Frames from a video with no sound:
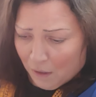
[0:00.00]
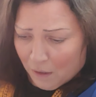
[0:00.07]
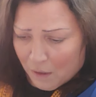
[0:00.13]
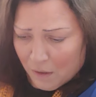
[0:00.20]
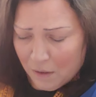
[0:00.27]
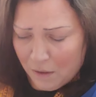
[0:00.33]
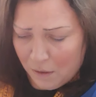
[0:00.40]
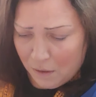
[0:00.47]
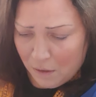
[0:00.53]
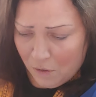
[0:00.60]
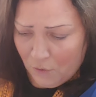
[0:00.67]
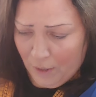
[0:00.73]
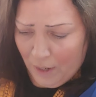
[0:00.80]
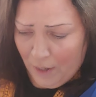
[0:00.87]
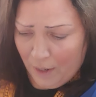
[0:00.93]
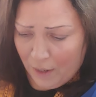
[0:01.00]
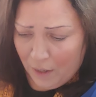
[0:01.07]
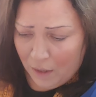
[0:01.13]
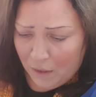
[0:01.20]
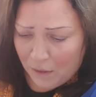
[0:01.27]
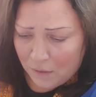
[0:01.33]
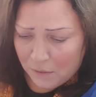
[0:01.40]
Okay.
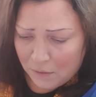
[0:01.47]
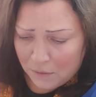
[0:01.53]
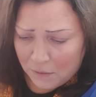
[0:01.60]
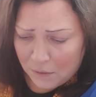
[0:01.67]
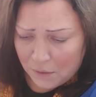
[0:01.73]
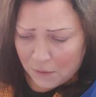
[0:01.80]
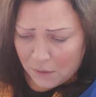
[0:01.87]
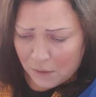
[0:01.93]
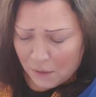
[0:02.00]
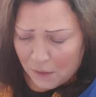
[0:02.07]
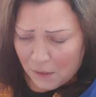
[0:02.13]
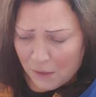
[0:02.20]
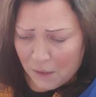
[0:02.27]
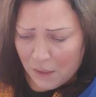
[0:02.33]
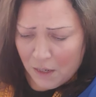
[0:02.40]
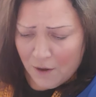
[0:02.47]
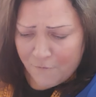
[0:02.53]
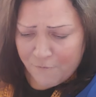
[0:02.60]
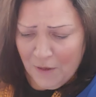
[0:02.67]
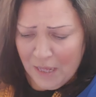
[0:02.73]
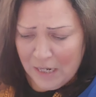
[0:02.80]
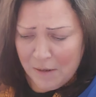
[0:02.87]

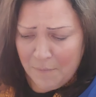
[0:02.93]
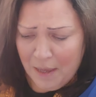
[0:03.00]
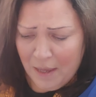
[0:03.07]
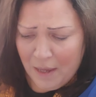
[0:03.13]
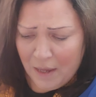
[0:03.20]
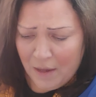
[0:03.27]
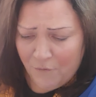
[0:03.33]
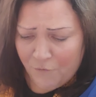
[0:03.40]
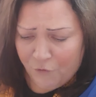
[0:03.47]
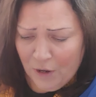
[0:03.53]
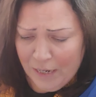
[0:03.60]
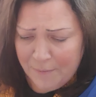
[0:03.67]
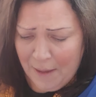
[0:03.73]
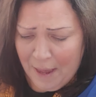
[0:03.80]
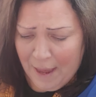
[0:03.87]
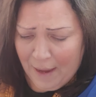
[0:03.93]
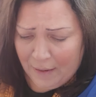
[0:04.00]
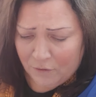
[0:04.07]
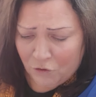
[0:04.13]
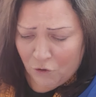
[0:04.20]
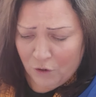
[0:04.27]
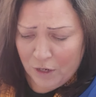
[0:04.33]
Fannie Mae and Freddie
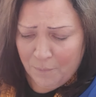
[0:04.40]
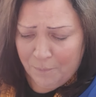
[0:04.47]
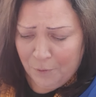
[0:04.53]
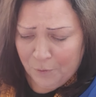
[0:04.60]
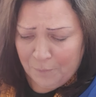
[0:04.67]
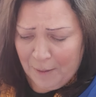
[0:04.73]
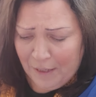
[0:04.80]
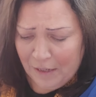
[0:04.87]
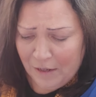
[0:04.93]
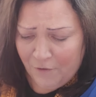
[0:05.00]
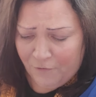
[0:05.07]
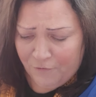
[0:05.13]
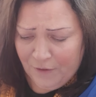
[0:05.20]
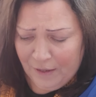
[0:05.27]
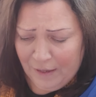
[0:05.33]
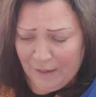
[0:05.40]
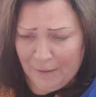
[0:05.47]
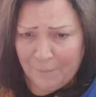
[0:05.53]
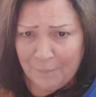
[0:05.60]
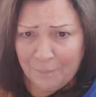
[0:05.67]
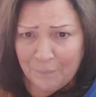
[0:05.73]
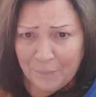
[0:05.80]
Mac, they're implementing a fee.
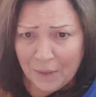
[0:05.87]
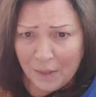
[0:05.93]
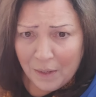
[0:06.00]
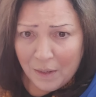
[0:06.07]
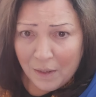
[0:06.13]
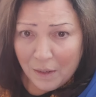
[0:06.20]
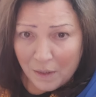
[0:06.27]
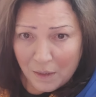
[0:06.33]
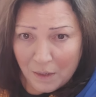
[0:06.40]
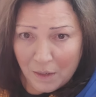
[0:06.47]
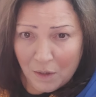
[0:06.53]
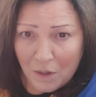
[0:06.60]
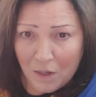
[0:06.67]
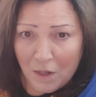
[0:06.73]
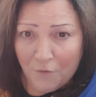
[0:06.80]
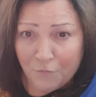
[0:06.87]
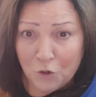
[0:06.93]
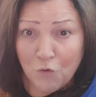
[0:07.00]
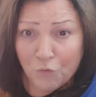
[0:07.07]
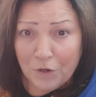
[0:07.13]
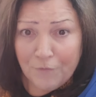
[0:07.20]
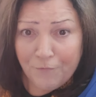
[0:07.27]
If
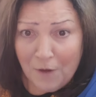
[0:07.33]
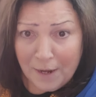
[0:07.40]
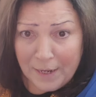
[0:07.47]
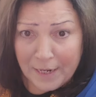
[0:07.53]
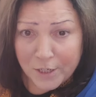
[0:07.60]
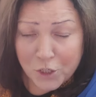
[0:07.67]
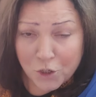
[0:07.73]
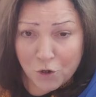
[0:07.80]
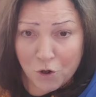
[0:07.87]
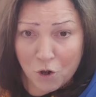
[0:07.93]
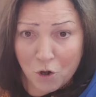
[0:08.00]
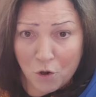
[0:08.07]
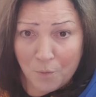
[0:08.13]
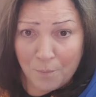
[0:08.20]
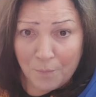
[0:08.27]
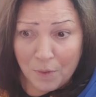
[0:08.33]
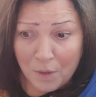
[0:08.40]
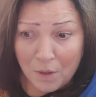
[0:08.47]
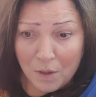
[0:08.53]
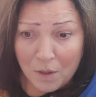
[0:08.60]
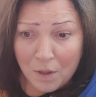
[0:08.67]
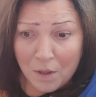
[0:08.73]
you refinance your home,
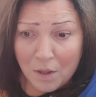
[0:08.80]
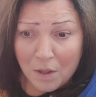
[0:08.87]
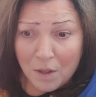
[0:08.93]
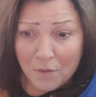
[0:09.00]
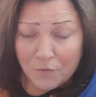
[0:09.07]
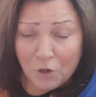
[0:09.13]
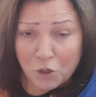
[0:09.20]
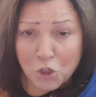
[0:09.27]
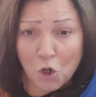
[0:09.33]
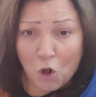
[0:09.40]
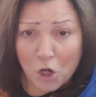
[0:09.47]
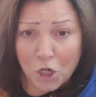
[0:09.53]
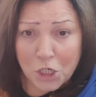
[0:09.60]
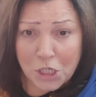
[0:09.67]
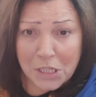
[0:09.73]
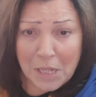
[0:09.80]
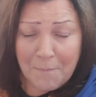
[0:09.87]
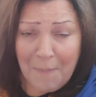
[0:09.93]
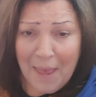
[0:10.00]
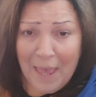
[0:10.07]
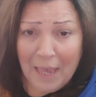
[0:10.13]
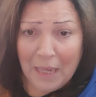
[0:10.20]
they're charging the
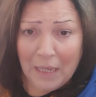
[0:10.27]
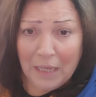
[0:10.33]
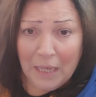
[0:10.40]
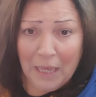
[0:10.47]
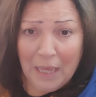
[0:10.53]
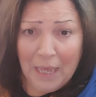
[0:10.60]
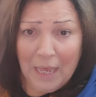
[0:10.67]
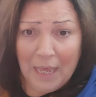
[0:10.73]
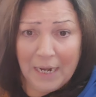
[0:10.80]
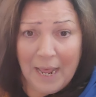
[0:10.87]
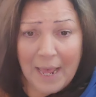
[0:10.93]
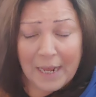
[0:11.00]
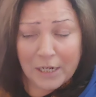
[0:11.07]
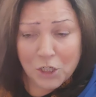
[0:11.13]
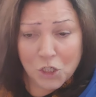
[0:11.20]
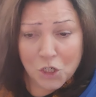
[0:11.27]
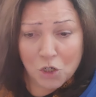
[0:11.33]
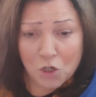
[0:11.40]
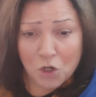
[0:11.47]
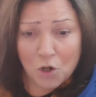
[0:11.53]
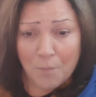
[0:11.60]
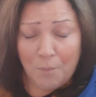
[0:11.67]
bank an
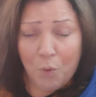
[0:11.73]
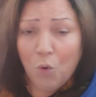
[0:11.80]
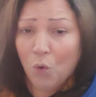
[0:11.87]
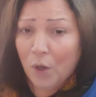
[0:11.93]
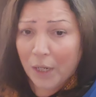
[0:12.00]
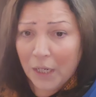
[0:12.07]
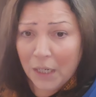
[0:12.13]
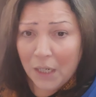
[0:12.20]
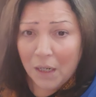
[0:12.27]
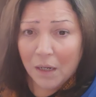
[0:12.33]
extra point